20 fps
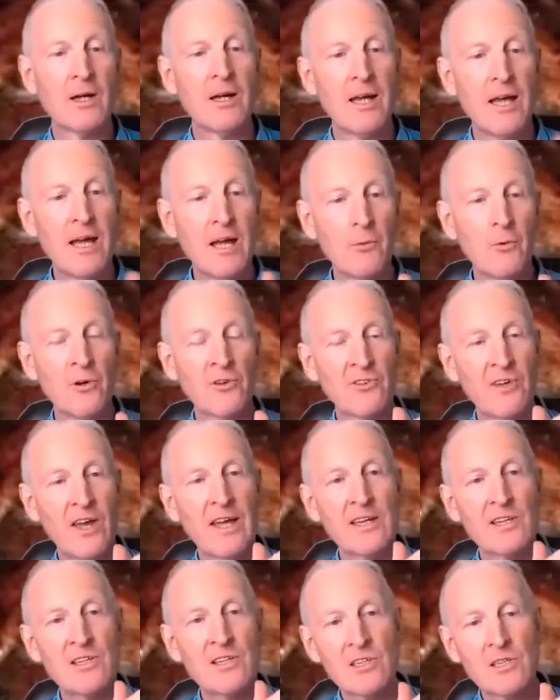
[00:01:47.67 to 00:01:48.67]
It was
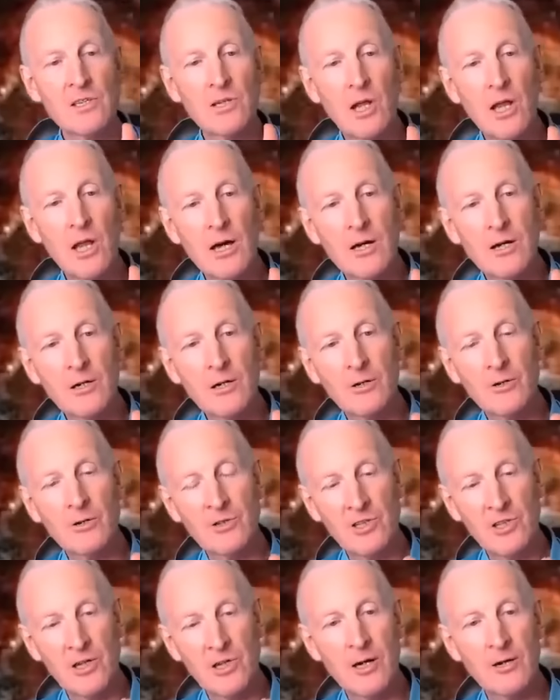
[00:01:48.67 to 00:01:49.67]
a slow,
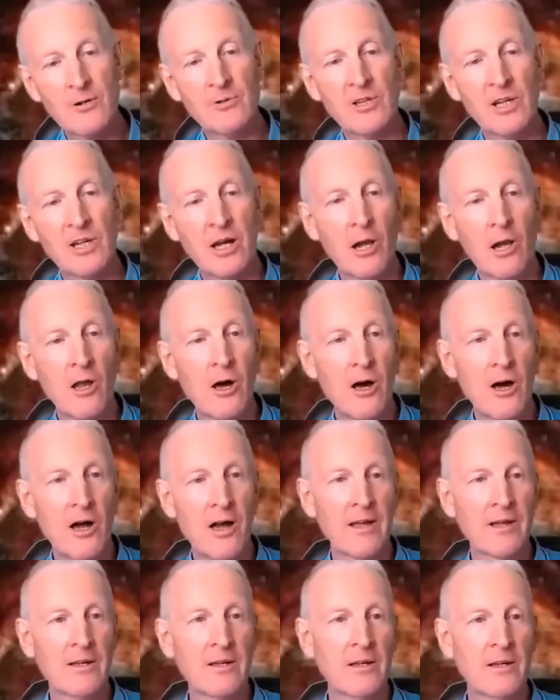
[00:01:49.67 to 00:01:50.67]
slow
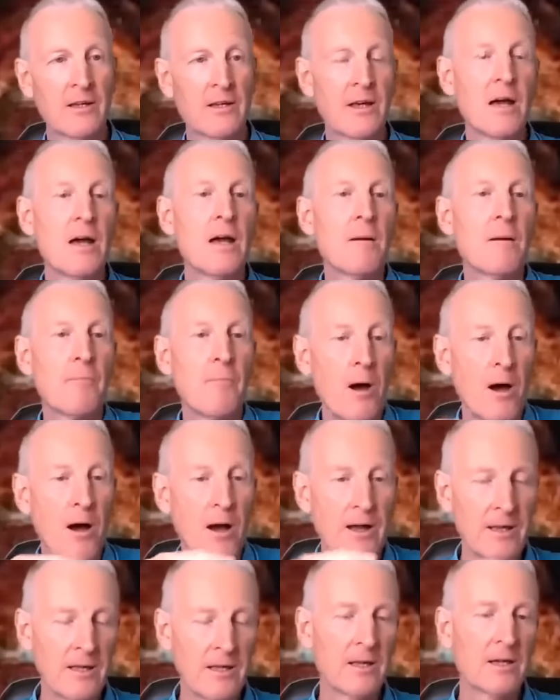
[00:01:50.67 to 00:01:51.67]
decline
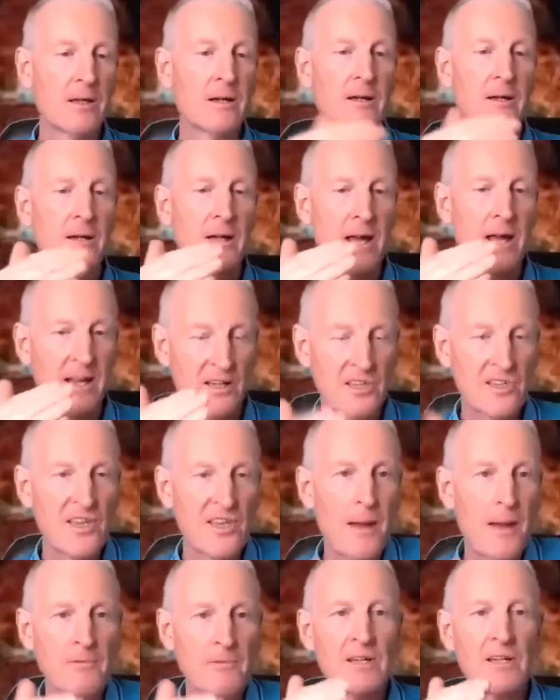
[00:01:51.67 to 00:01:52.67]
by
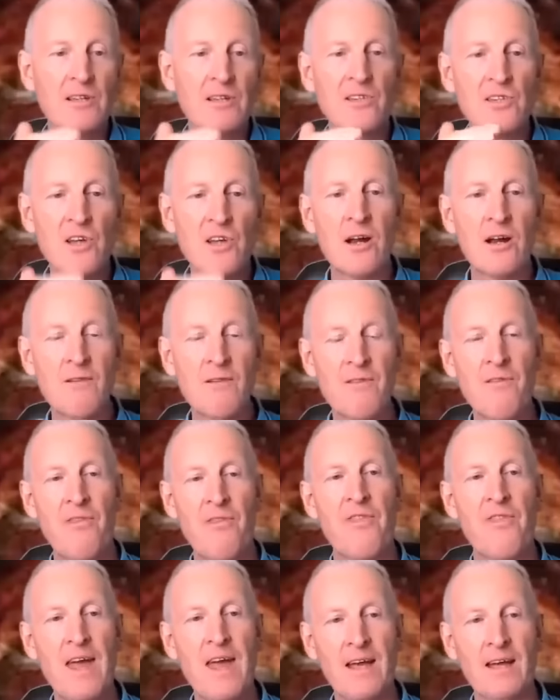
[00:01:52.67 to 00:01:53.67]
accepting certain
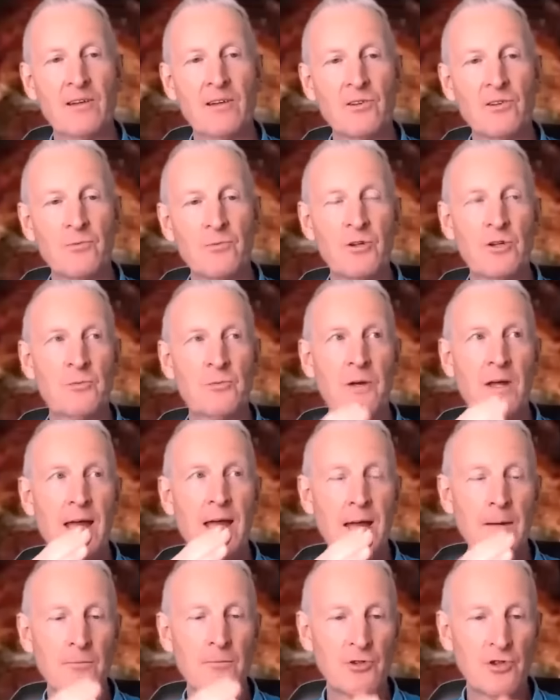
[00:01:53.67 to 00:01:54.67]
things, which
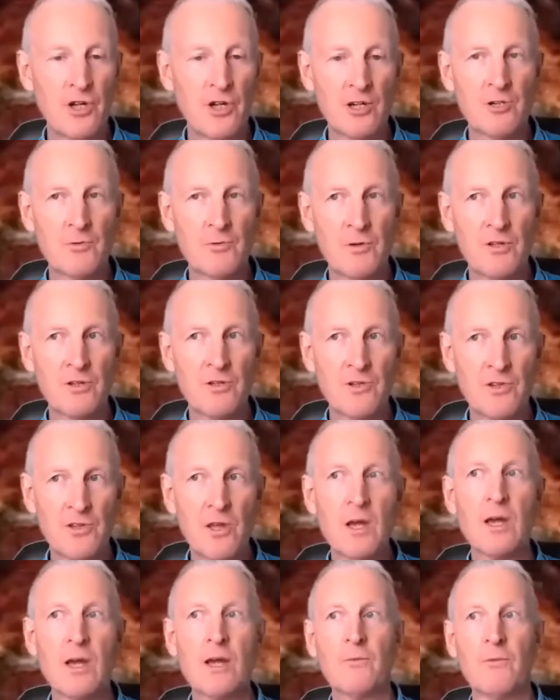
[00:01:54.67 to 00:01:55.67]
became judgments,
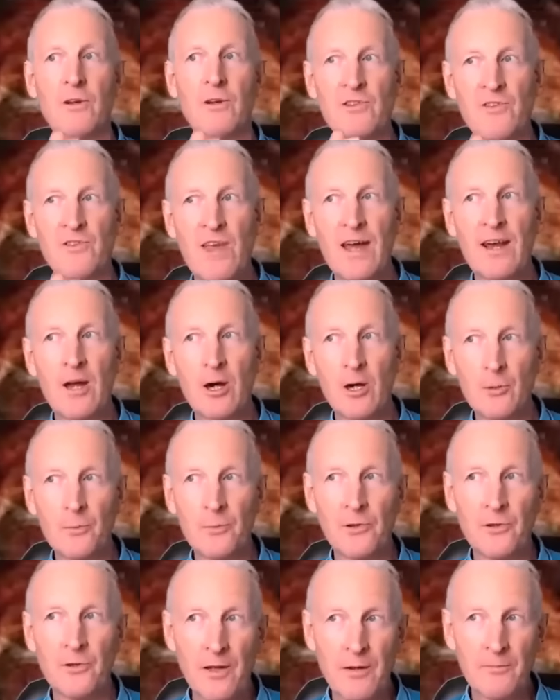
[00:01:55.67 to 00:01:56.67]
which then
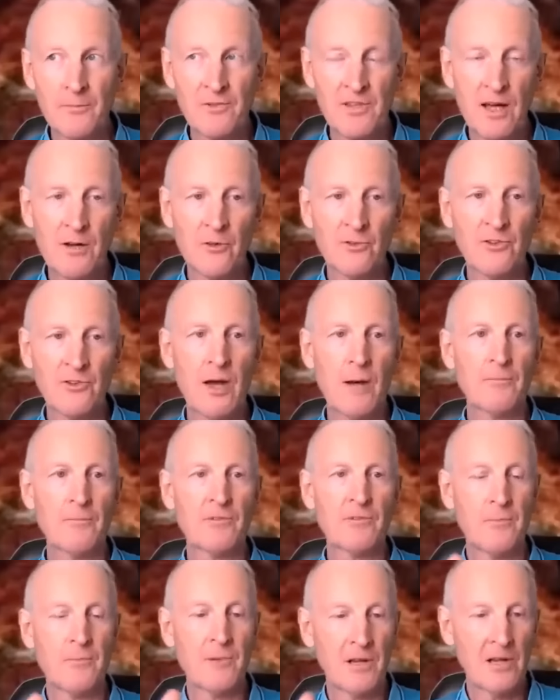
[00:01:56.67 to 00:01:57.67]
open themselves up
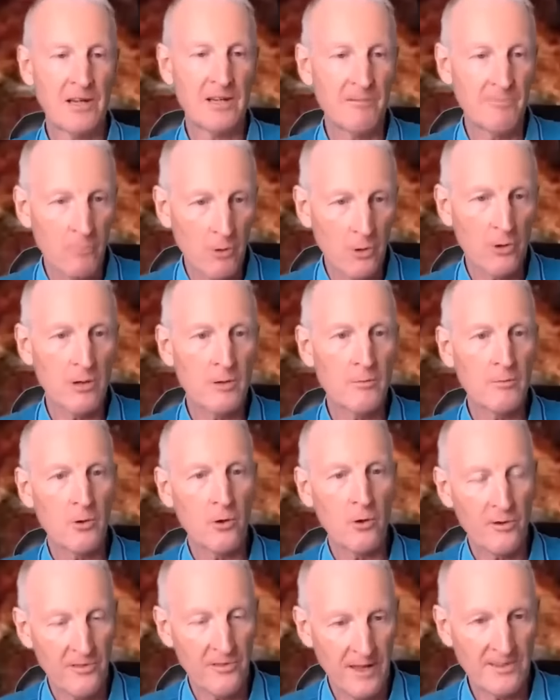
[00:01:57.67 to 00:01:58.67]
to believe more and
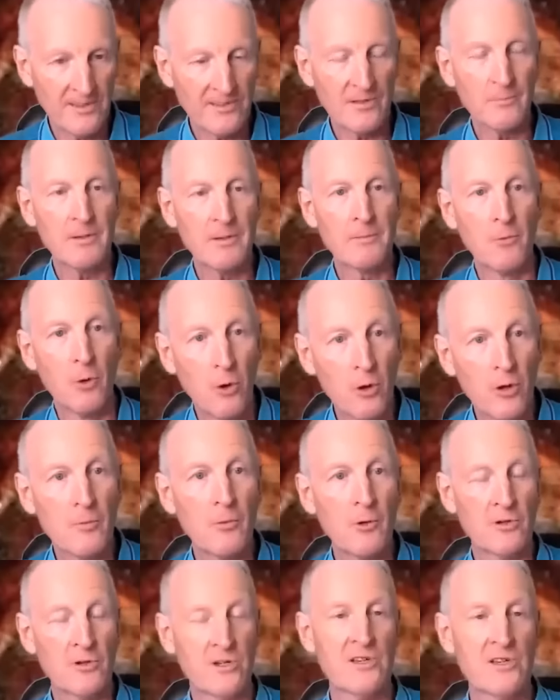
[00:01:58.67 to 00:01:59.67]
more things and be more and
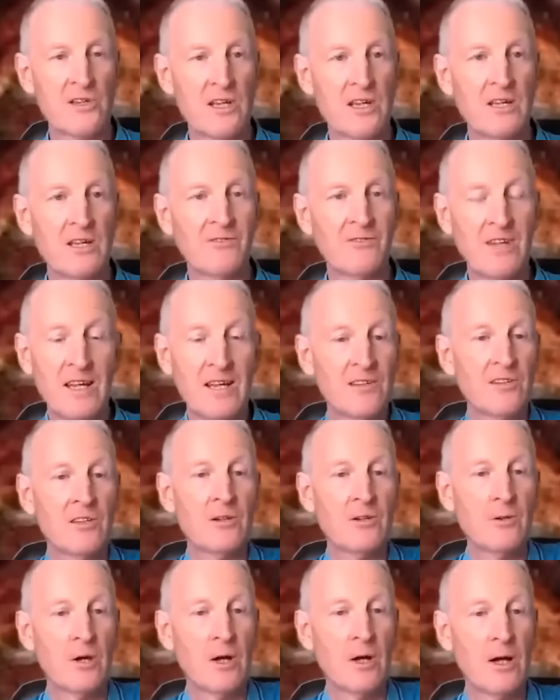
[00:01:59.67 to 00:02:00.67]
more deceived
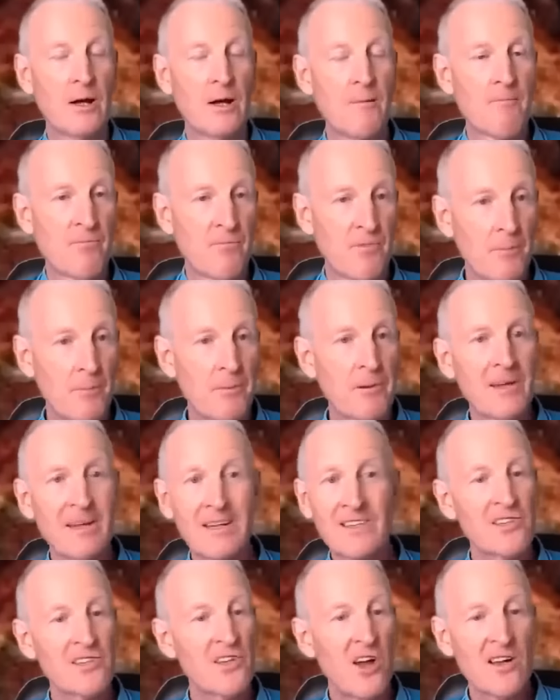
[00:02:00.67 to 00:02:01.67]
into the
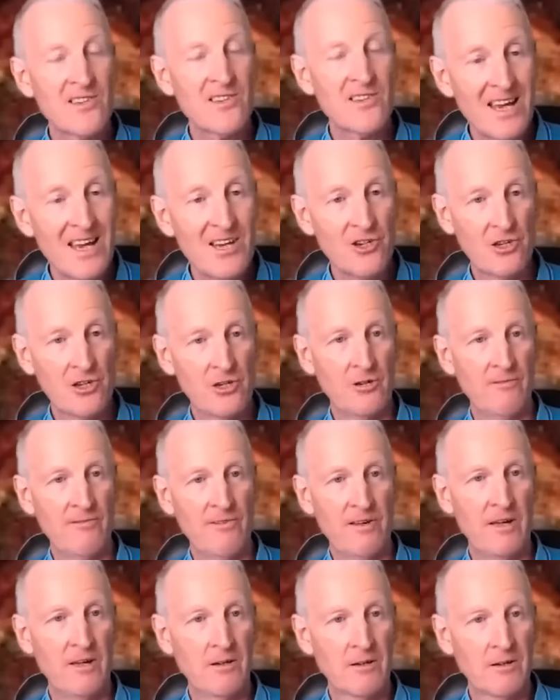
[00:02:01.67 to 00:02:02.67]
politicization of
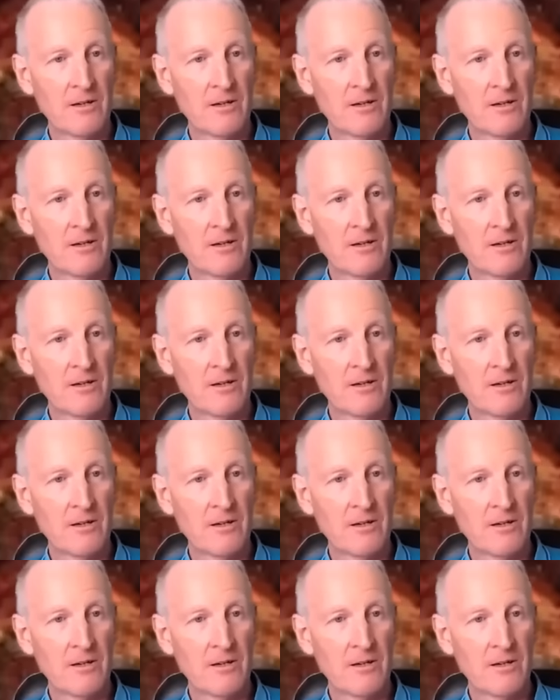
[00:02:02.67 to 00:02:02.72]
it.